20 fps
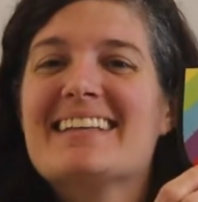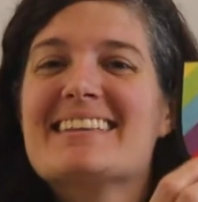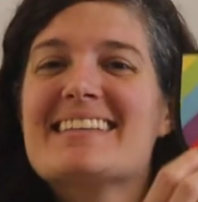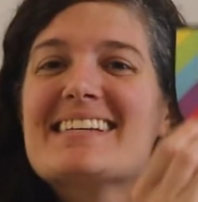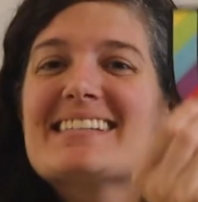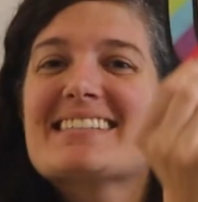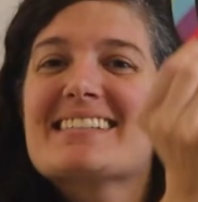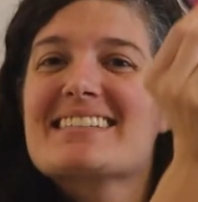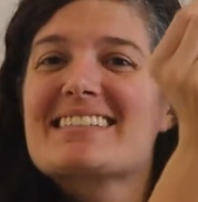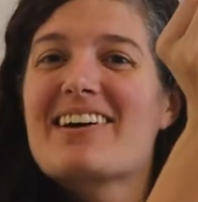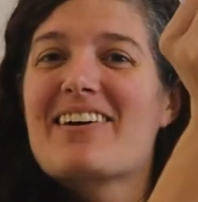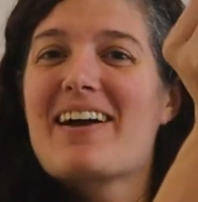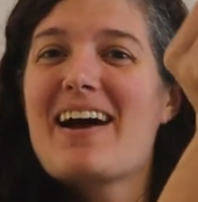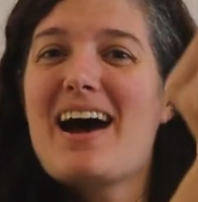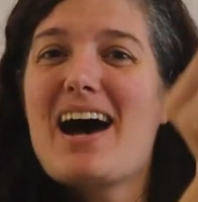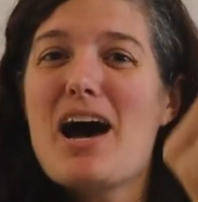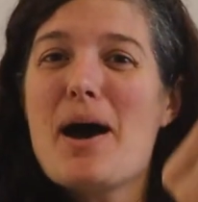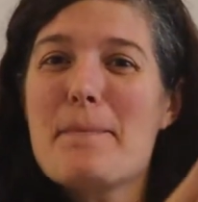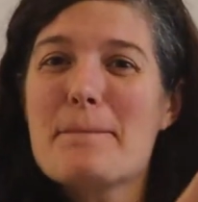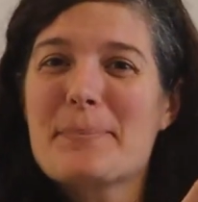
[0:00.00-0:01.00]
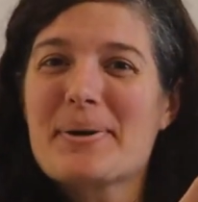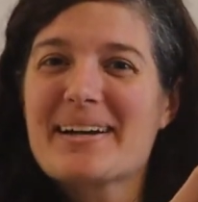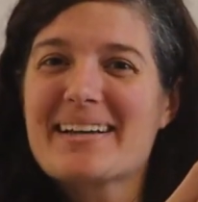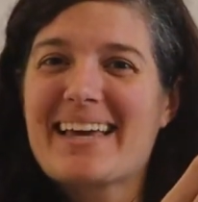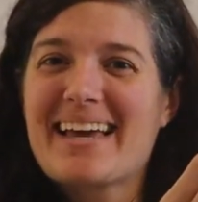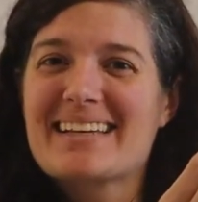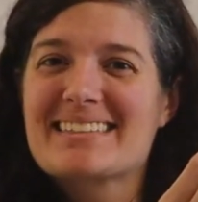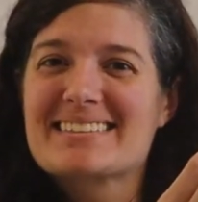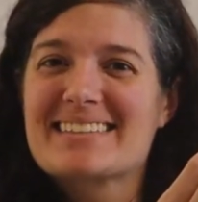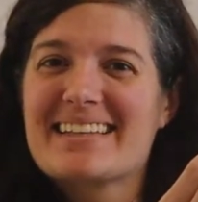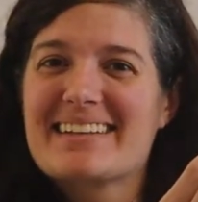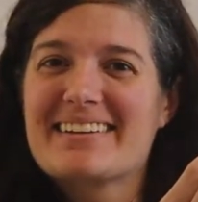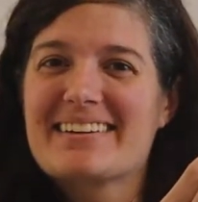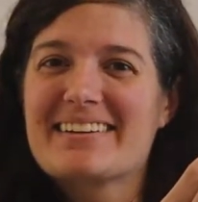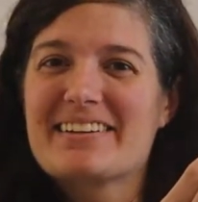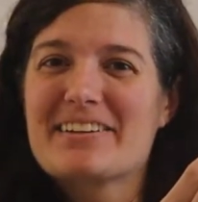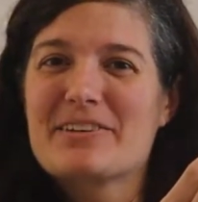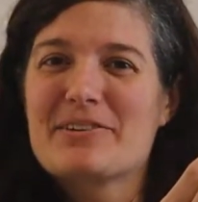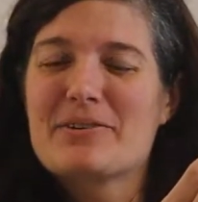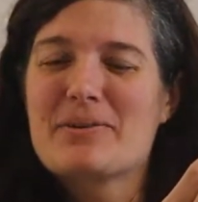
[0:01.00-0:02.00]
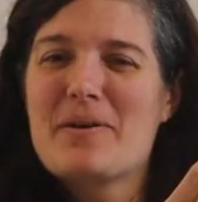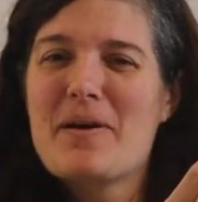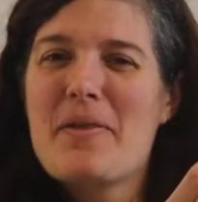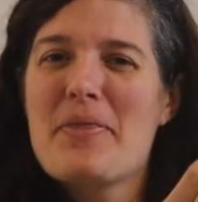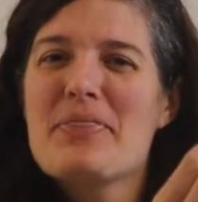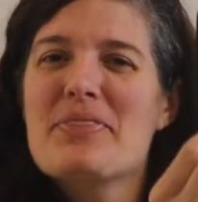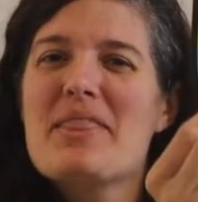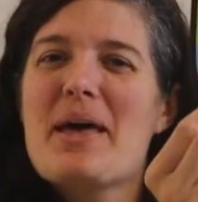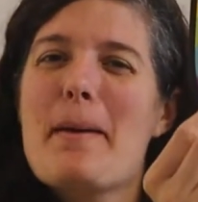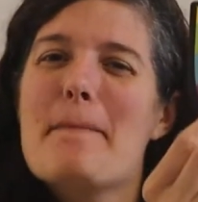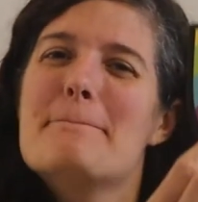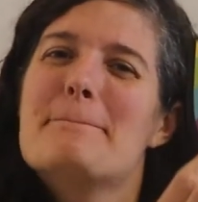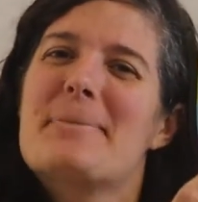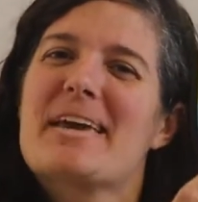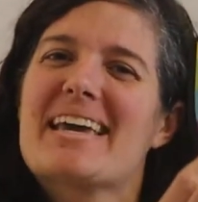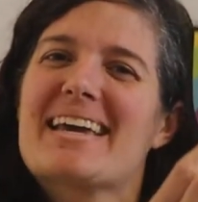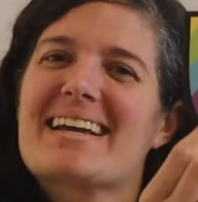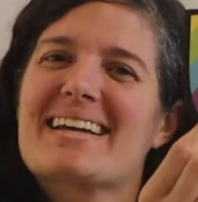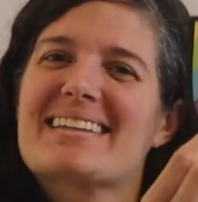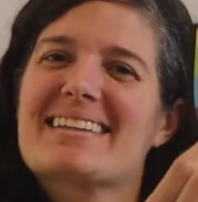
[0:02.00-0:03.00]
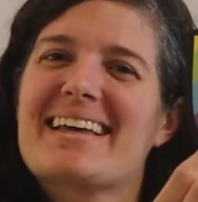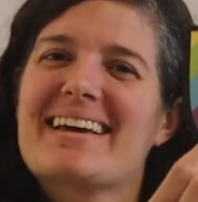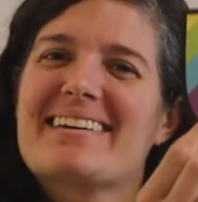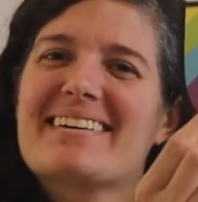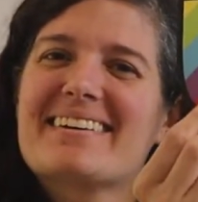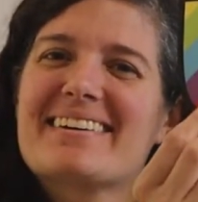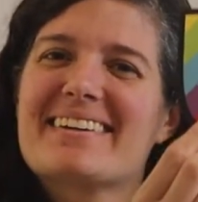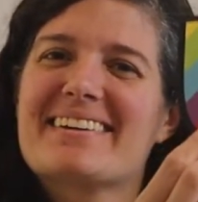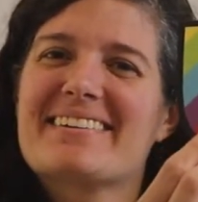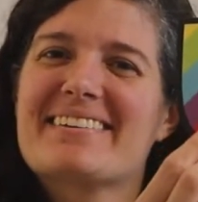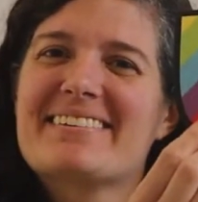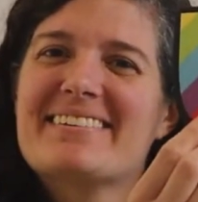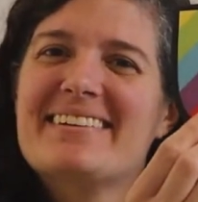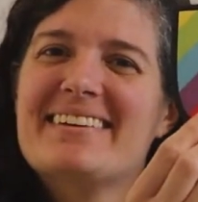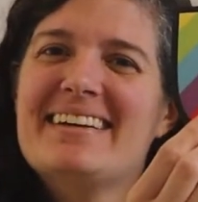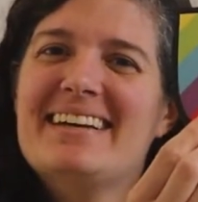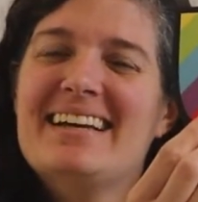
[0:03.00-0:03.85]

This is our uppercase letter U, the big letter U.